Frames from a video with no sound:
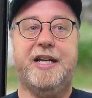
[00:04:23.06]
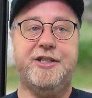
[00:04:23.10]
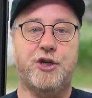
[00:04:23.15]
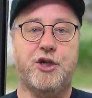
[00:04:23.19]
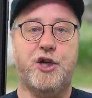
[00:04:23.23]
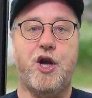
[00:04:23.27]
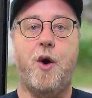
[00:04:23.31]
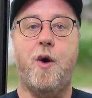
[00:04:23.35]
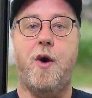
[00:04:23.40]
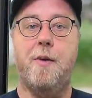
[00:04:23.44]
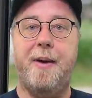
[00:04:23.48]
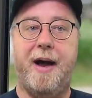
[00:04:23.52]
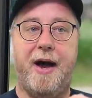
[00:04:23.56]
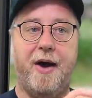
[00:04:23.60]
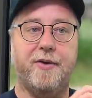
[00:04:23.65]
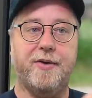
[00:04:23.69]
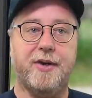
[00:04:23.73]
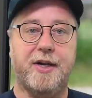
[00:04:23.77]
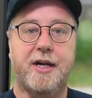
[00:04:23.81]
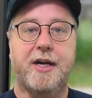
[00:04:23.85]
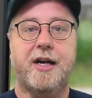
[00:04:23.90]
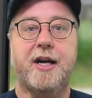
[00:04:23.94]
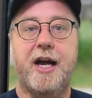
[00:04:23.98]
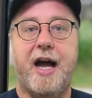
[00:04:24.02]
has to know
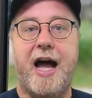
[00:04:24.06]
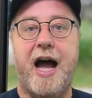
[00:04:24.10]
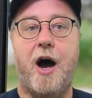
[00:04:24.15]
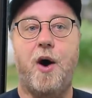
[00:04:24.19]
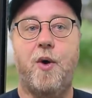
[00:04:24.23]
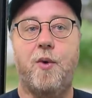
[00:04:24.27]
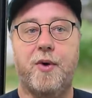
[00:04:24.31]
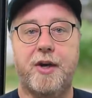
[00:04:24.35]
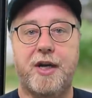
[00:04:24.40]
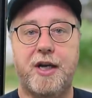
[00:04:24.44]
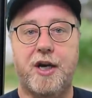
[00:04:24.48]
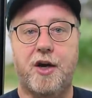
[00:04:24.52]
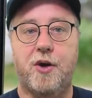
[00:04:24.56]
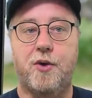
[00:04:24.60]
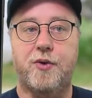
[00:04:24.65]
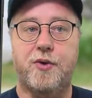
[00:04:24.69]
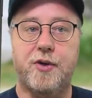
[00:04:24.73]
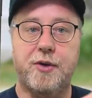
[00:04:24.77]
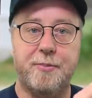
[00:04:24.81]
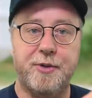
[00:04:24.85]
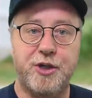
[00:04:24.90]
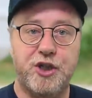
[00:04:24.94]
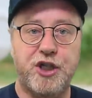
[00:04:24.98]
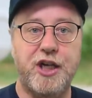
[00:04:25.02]
about how, you know,
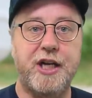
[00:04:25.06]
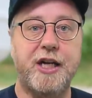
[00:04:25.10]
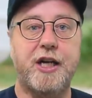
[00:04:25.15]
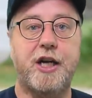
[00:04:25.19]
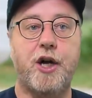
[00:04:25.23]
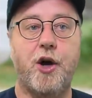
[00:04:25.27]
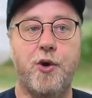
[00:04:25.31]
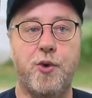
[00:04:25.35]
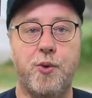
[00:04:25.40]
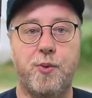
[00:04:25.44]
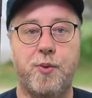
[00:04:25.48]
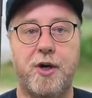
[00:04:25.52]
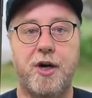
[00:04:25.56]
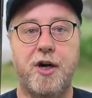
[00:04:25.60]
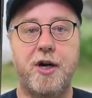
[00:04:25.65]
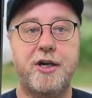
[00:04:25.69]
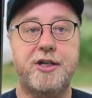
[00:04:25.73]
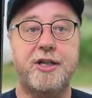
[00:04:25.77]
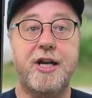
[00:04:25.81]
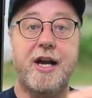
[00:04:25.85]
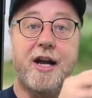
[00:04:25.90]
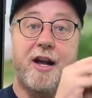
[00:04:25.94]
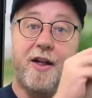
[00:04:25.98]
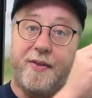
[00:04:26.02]
the machine code
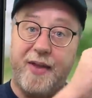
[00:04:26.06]
works.